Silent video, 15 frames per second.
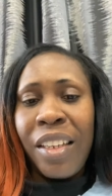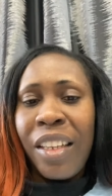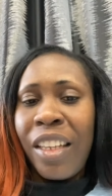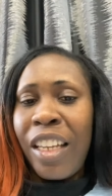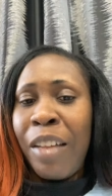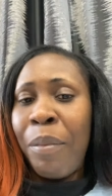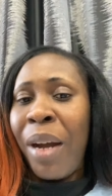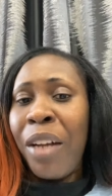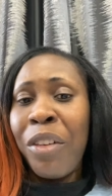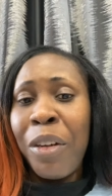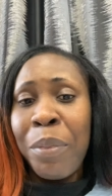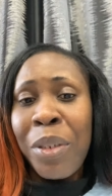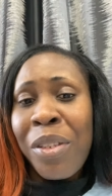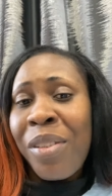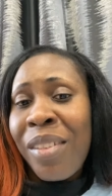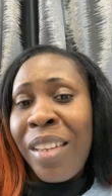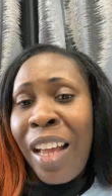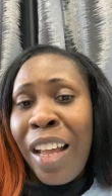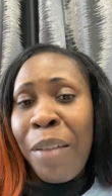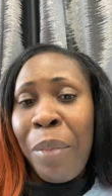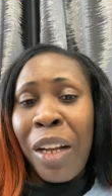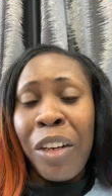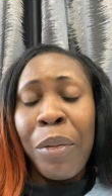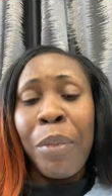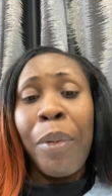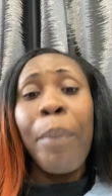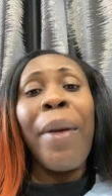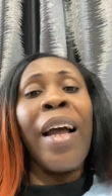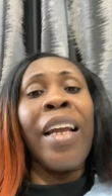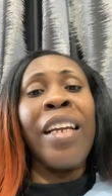It might not be today, it might not be,
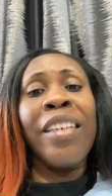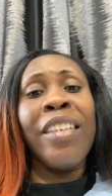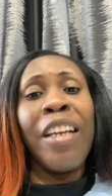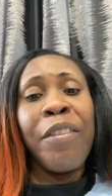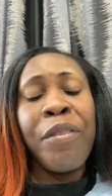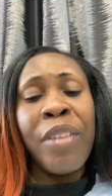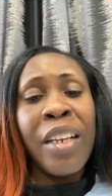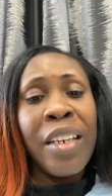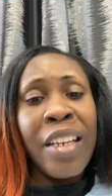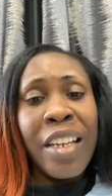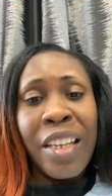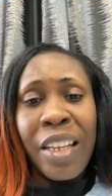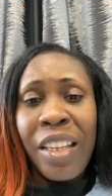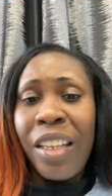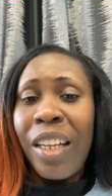but it definitely